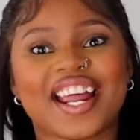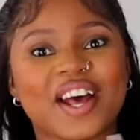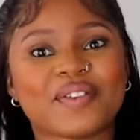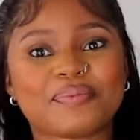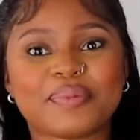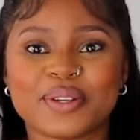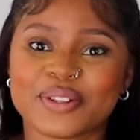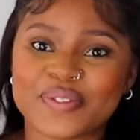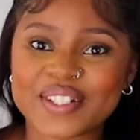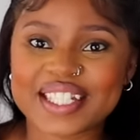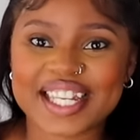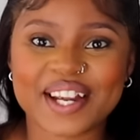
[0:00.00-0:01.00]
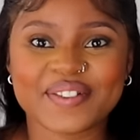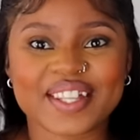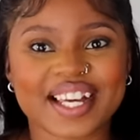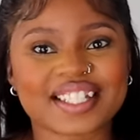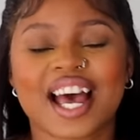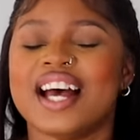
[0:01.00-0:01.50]
and have a beautiful day with
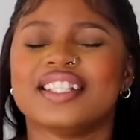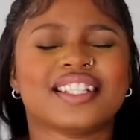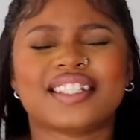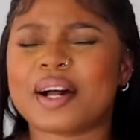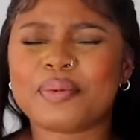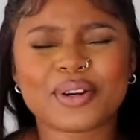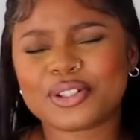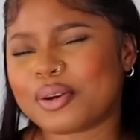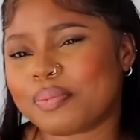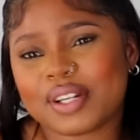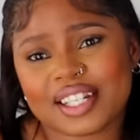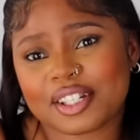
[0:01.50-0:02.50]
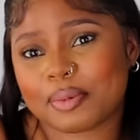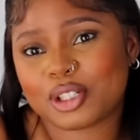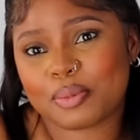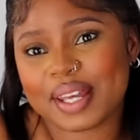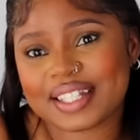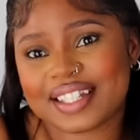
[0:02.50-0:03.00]
us. Just tell me what you appreciate about
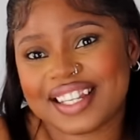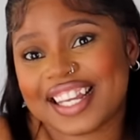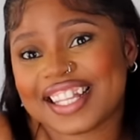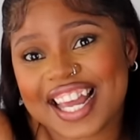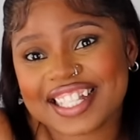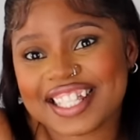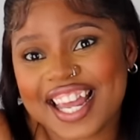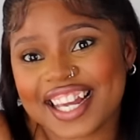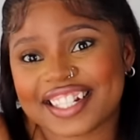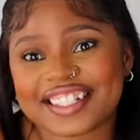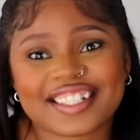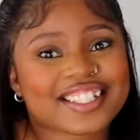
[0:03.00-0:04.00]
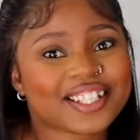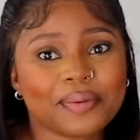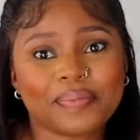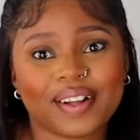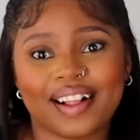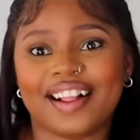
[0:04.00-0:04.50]
your bestie. That's it.
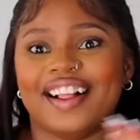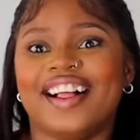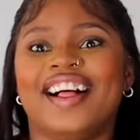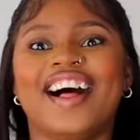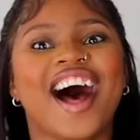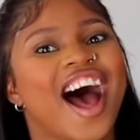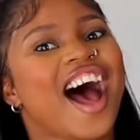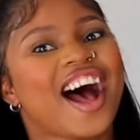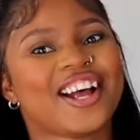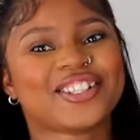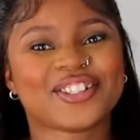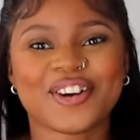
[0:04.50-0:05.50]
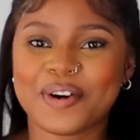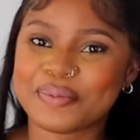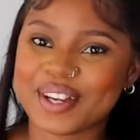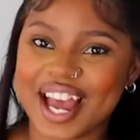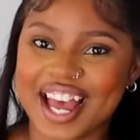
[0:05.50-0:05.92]
Simple. I do hope you